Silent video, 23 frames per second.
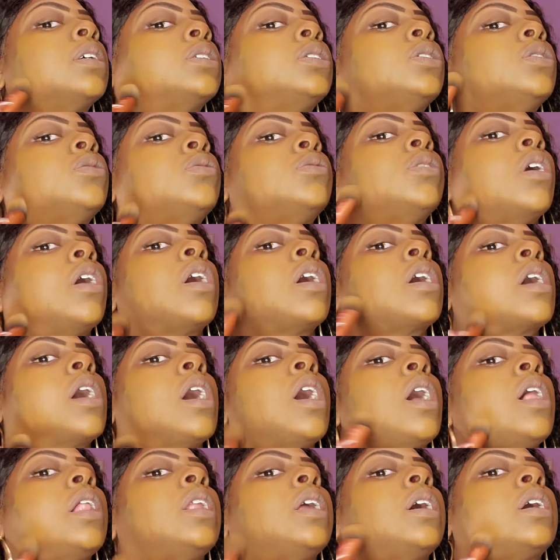to your
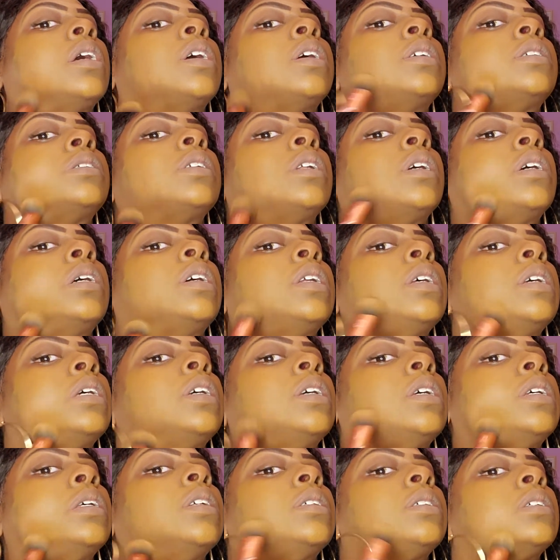colors,
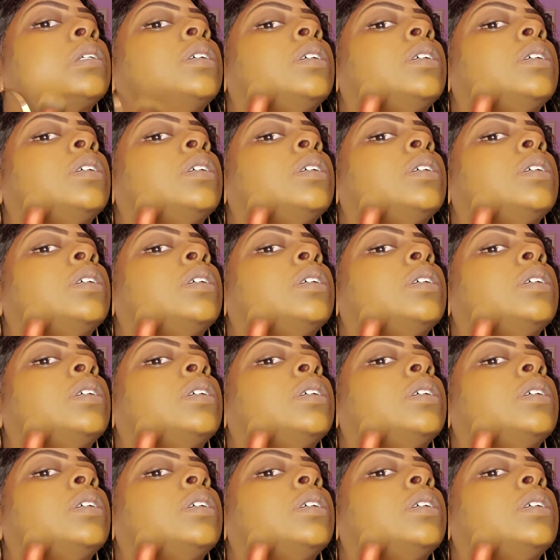ladies.